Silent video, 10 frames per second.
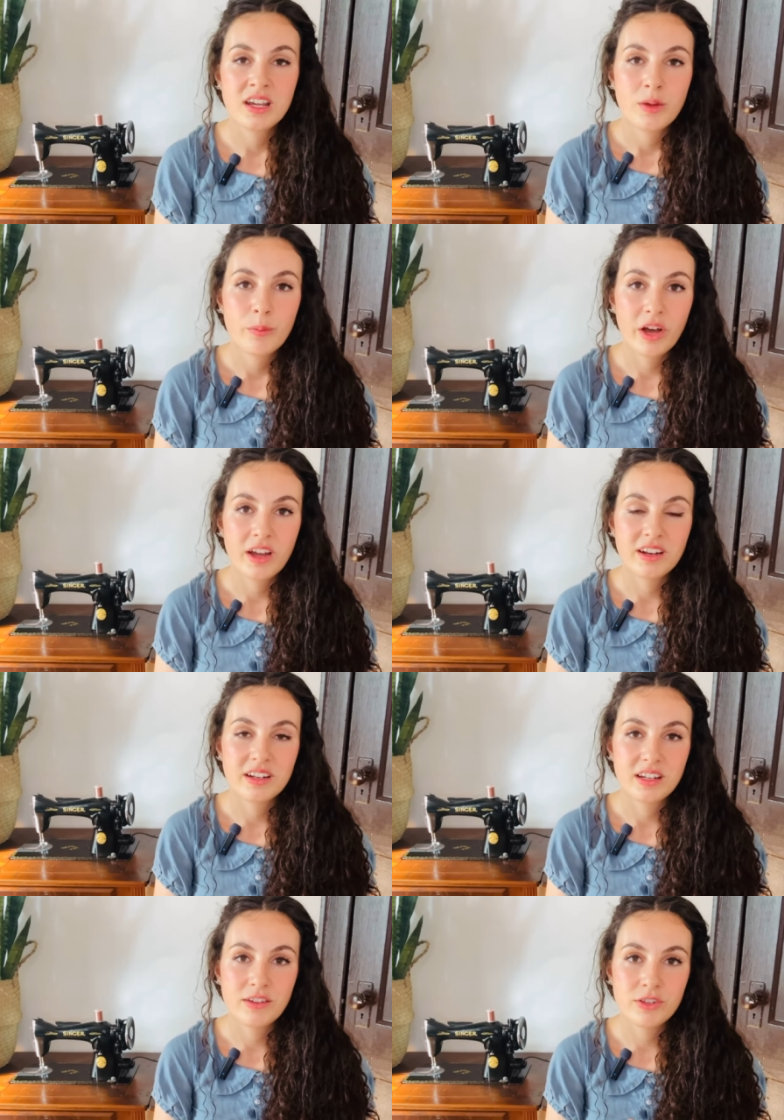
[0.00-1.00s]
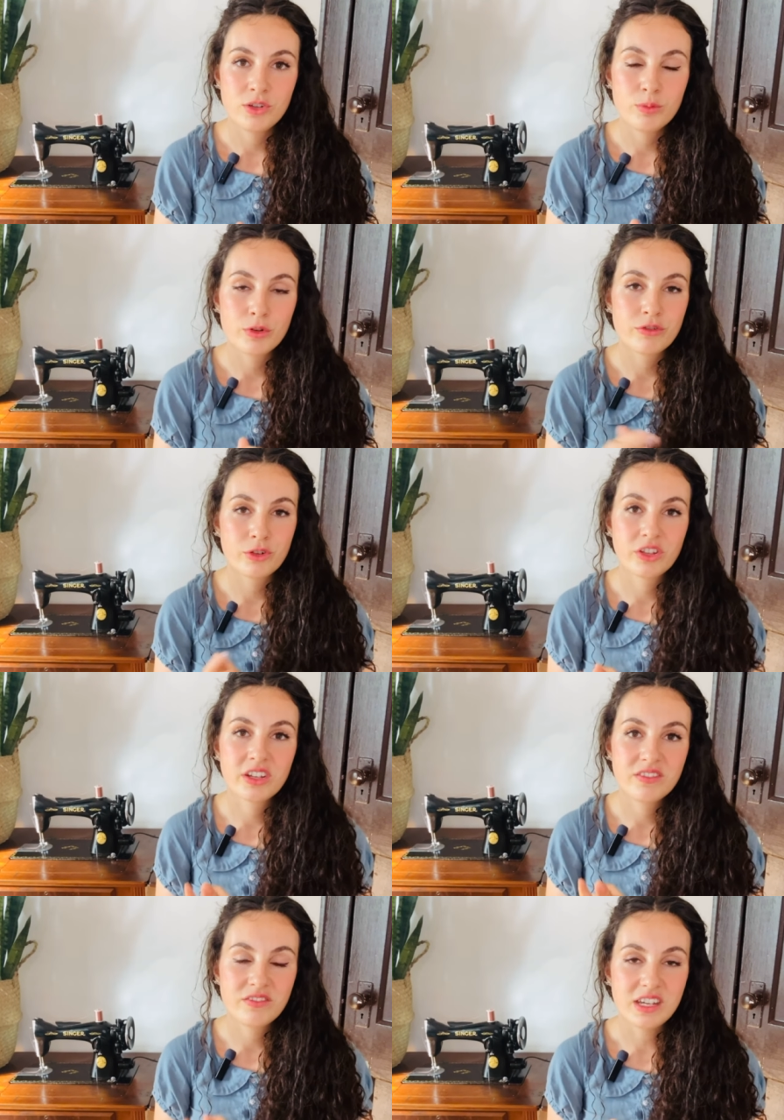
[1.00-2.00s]
But if you prefer the
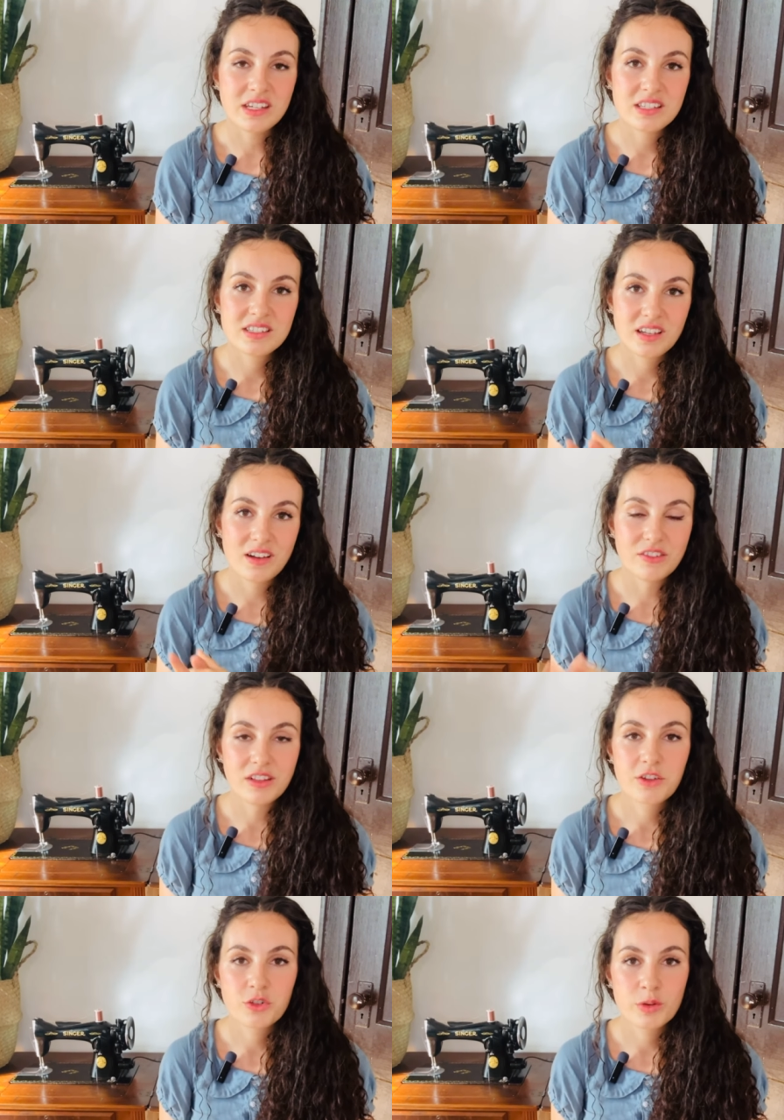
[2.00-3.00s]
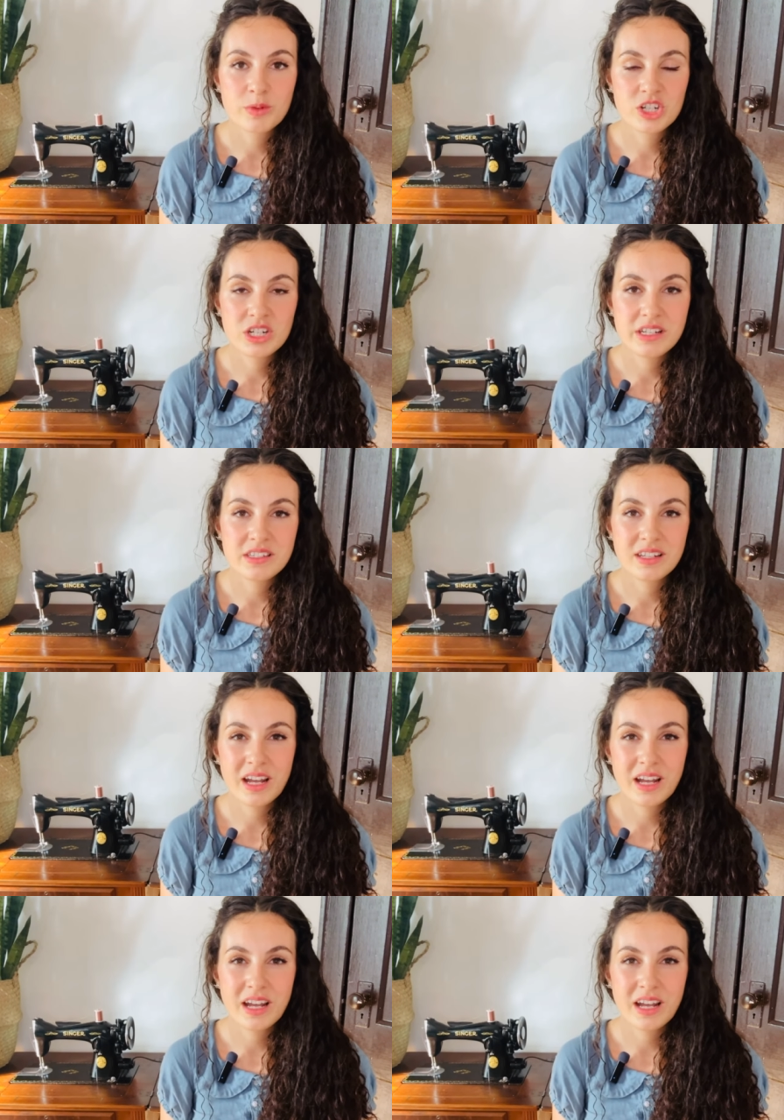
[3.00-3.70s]
convenience of electric machines, then I